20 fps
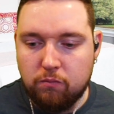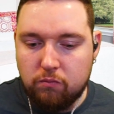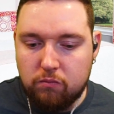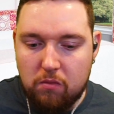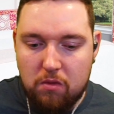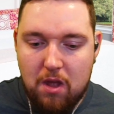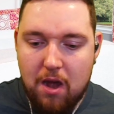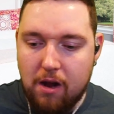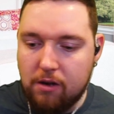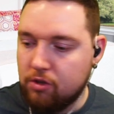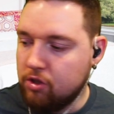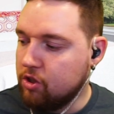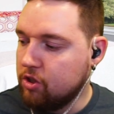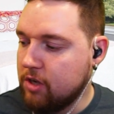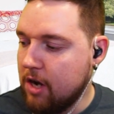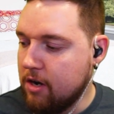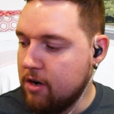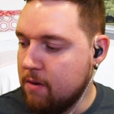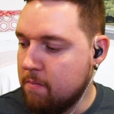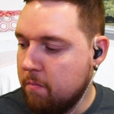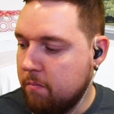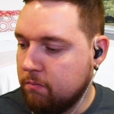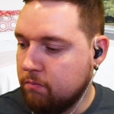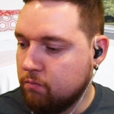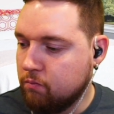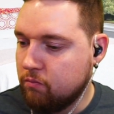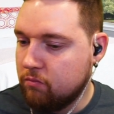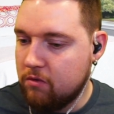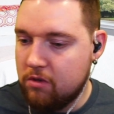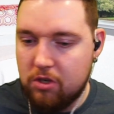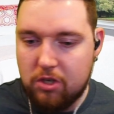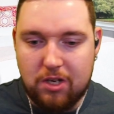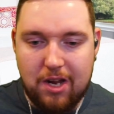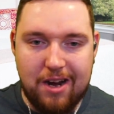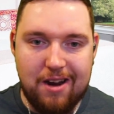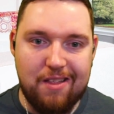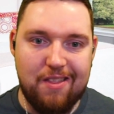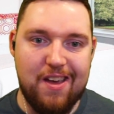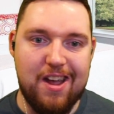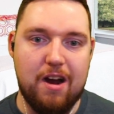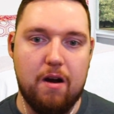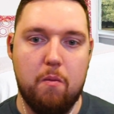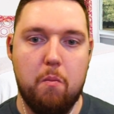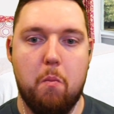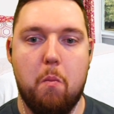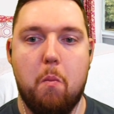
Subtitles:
Yeah, just kind of there.